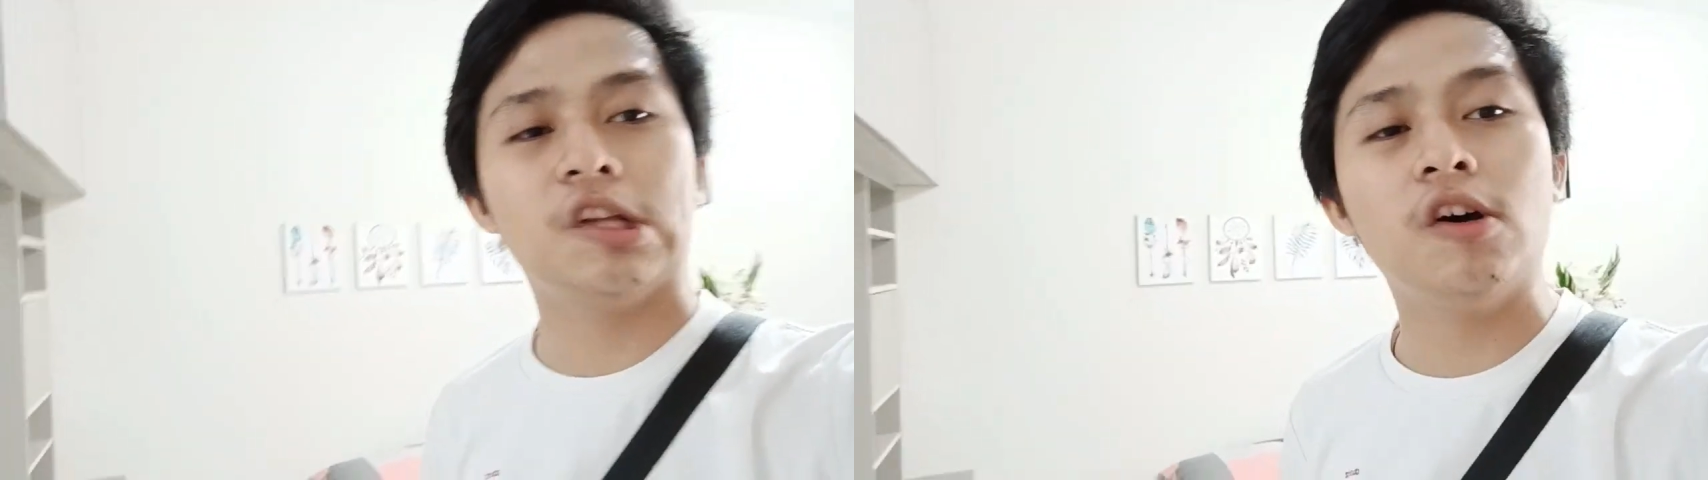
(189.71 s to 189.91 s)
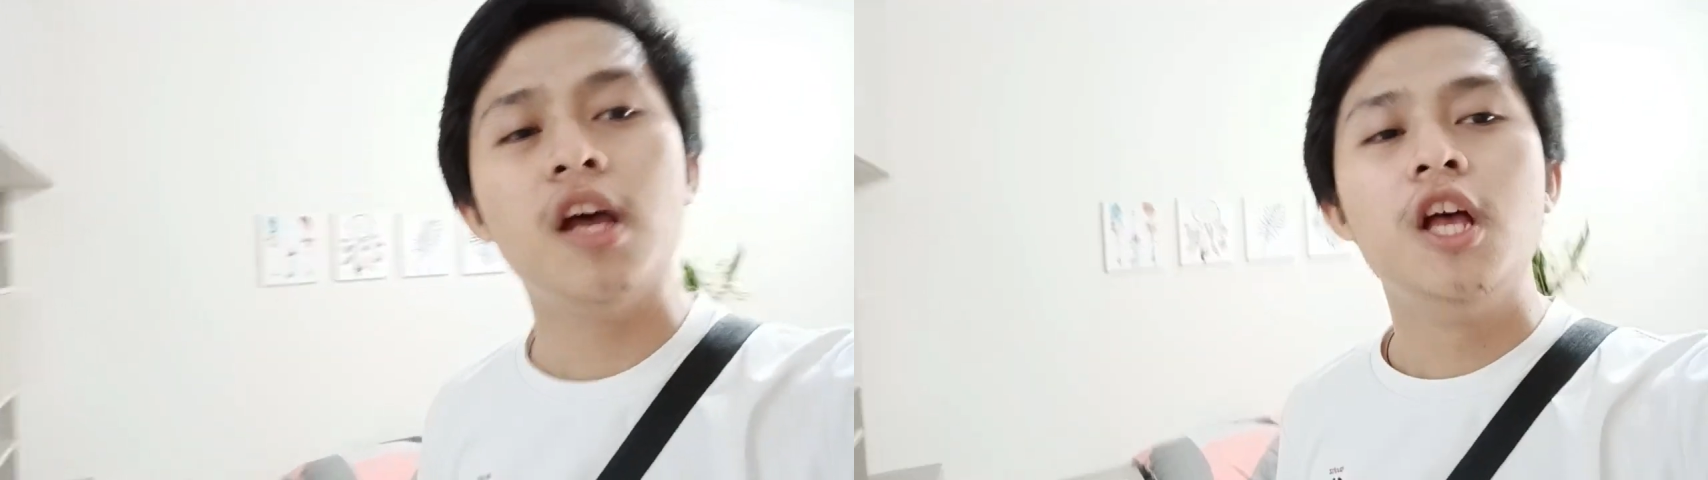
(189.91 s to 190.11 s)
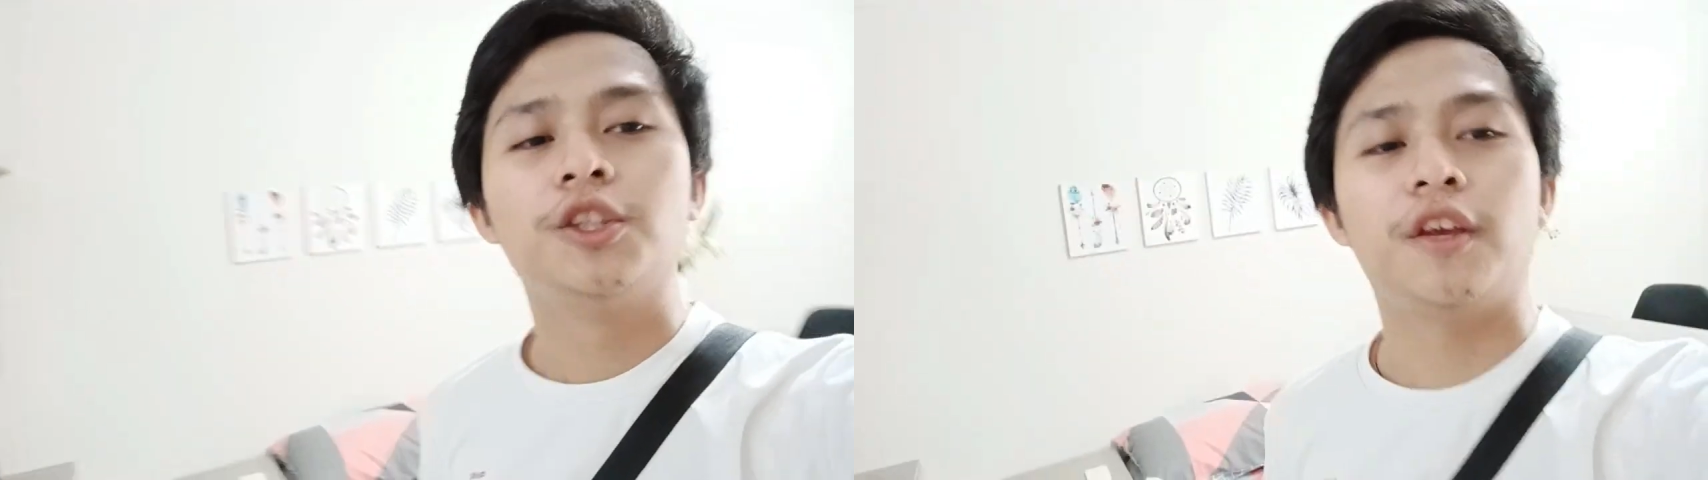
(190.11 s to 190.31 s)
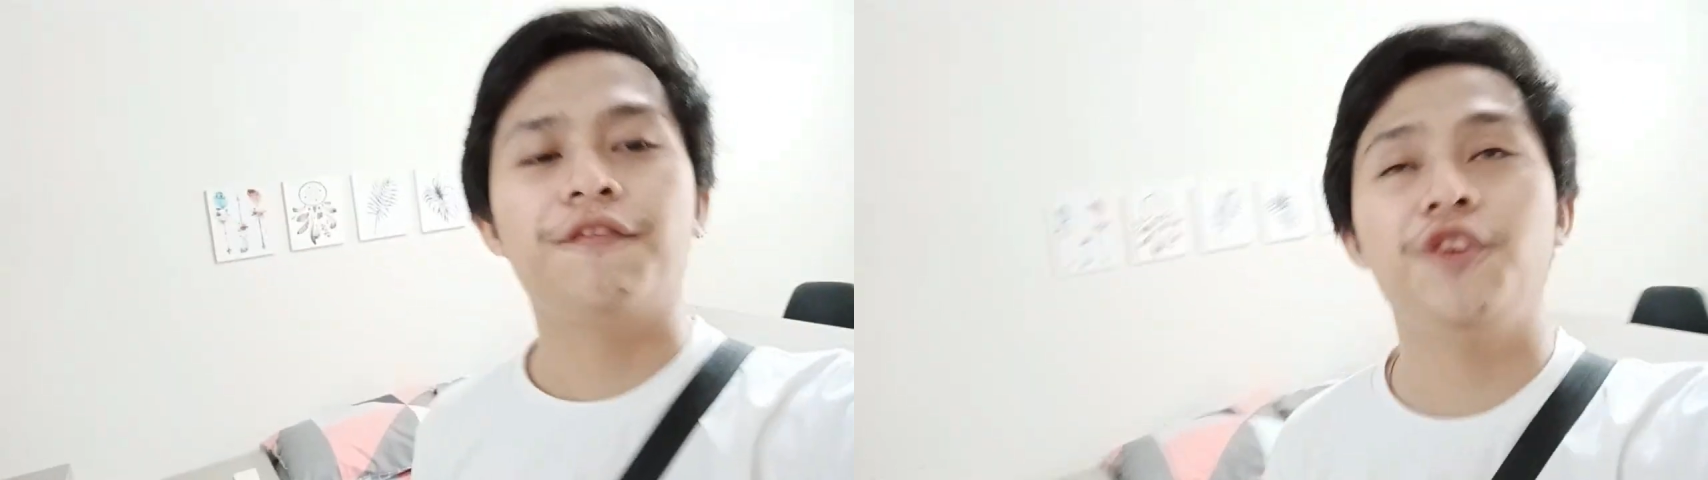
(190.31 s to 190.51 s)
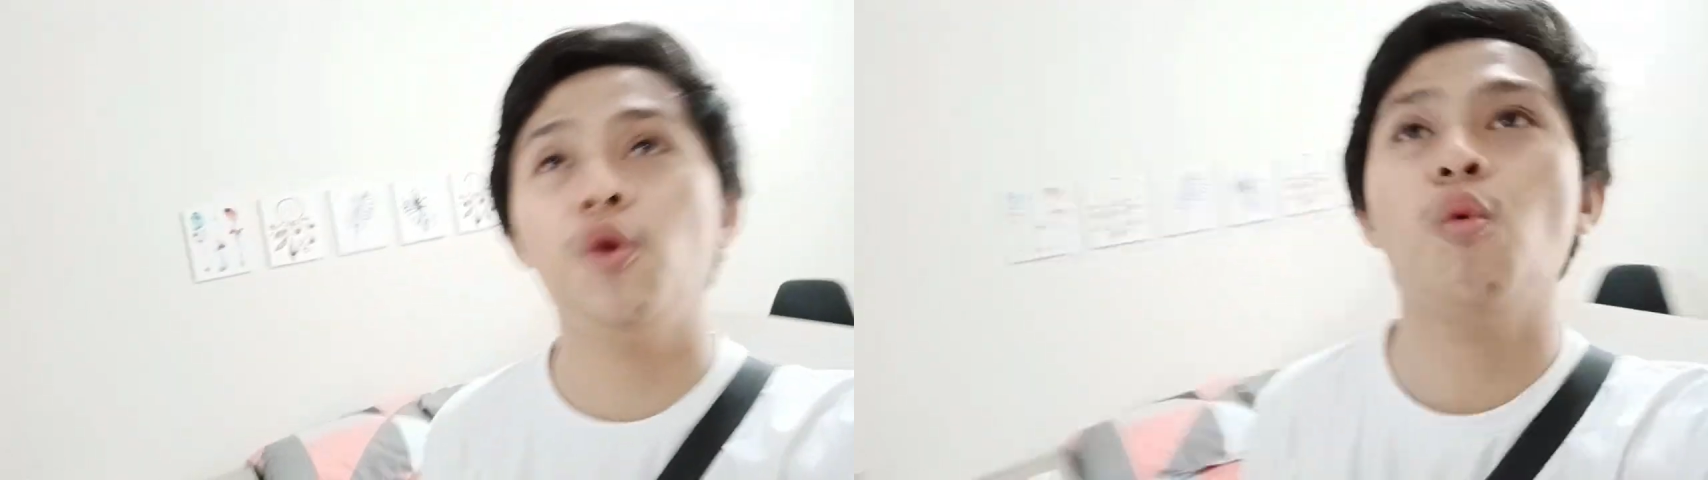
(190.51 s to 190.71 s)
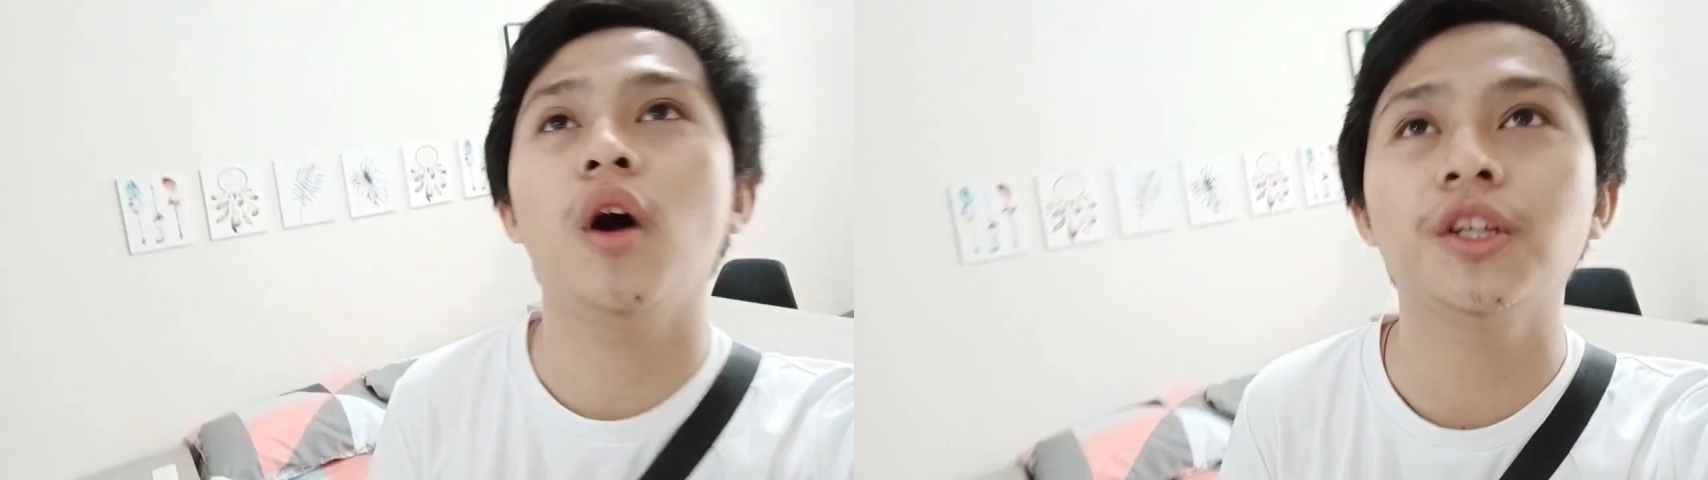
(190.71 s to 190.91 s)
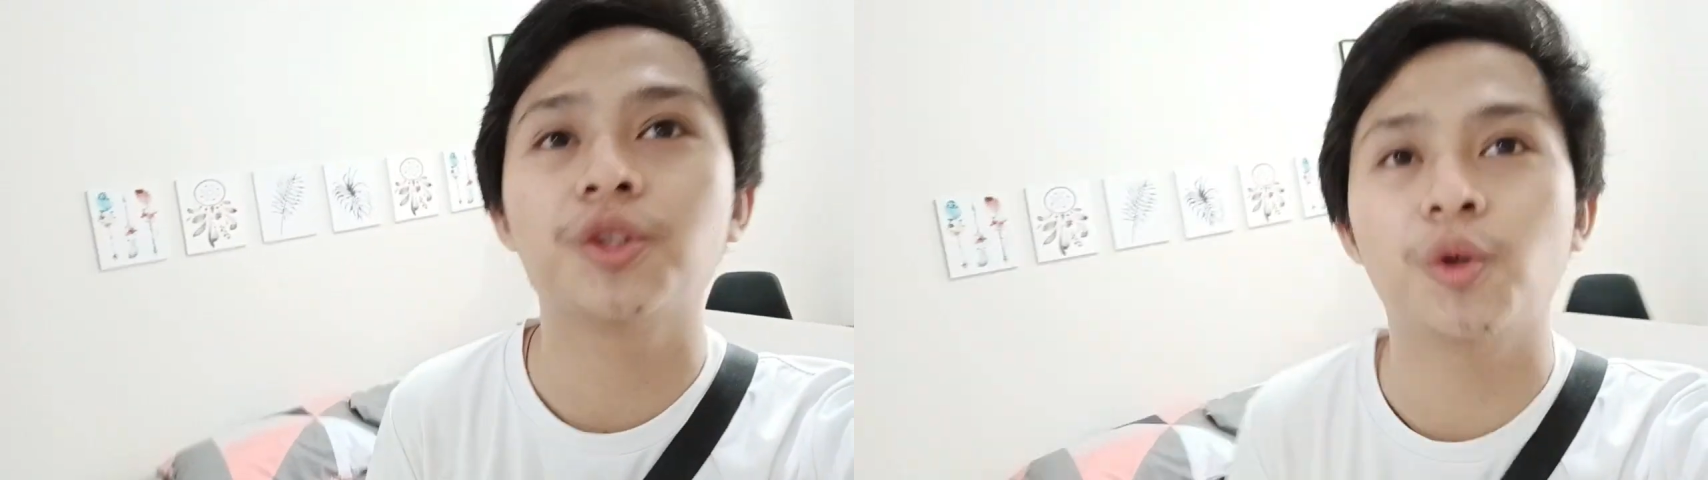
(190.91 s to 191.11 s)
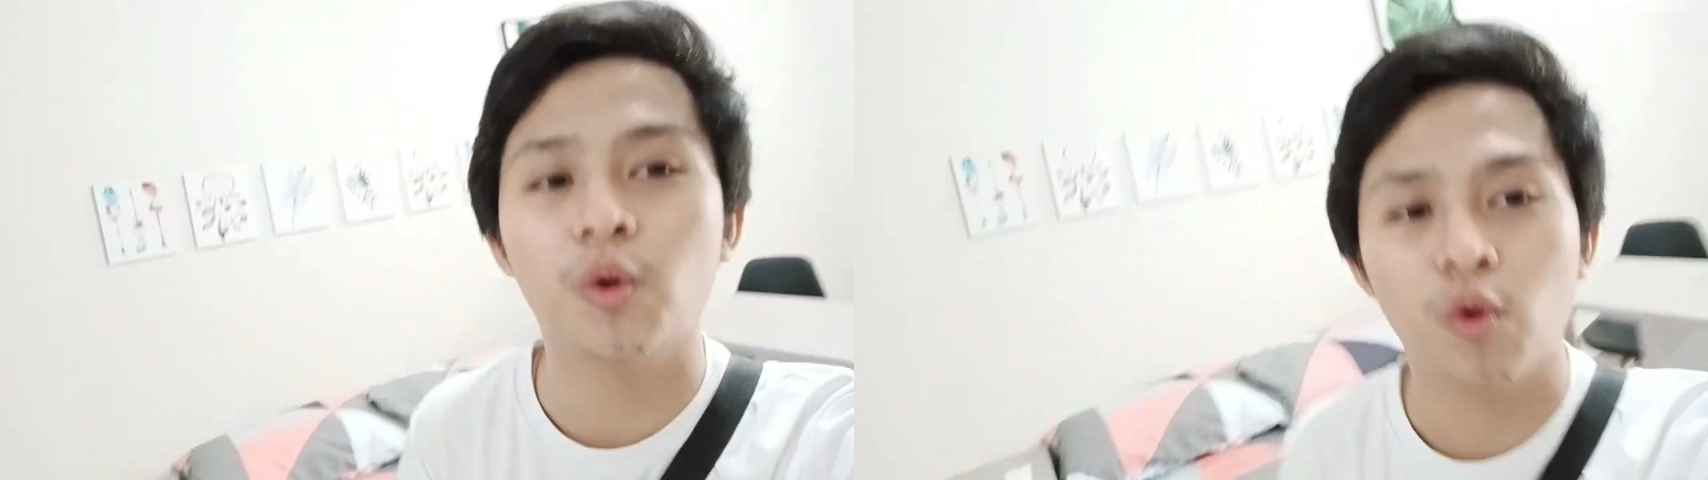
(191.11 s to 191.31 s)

no. So if you want to